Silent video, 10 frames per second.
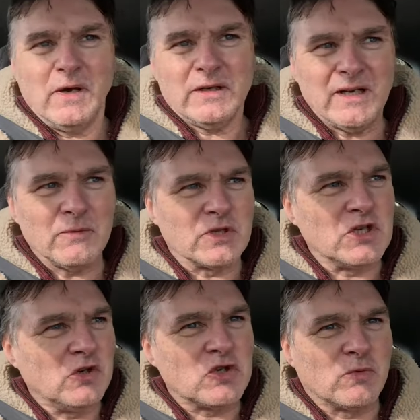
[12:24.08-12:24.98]
I thought that was
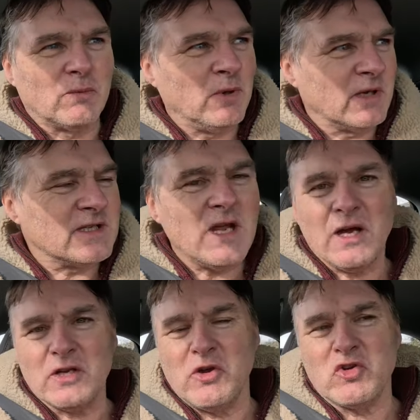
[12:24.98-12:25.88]
unusual, but it's
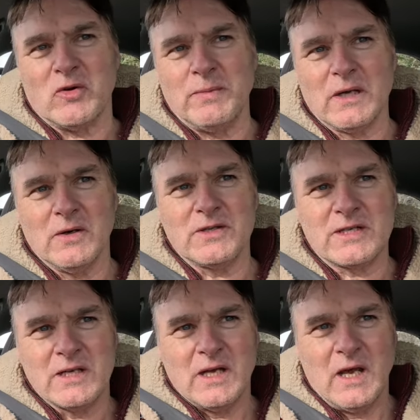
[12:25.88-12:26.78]
not unusual because